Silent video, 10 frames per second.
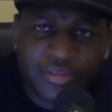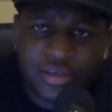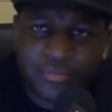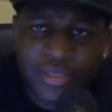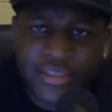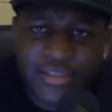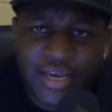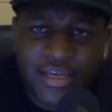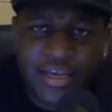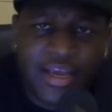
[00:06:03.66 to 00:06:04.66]
or something like
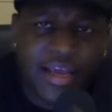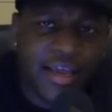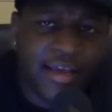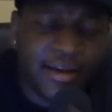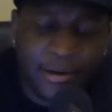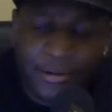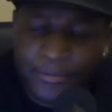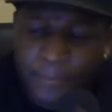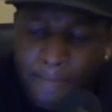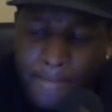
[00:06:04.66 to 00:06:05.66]
that and
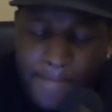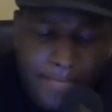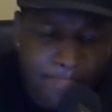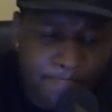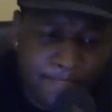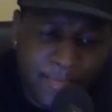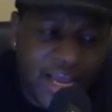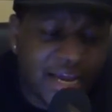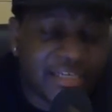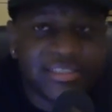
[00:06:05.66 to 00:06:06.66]
um
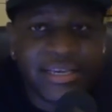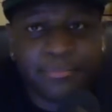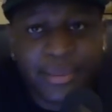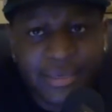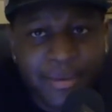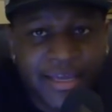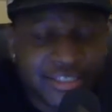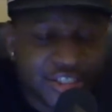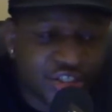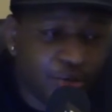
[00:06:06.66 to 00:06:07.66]
i gotta say b
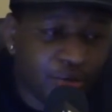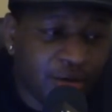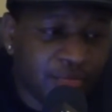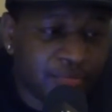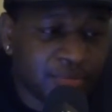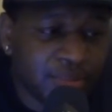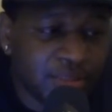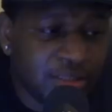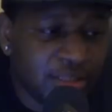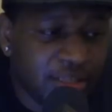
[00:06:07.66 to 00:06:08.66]
magic showed up
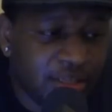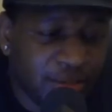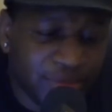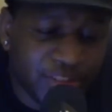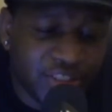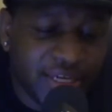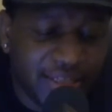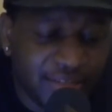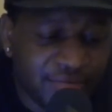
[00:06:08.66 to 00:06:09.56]
he it was shades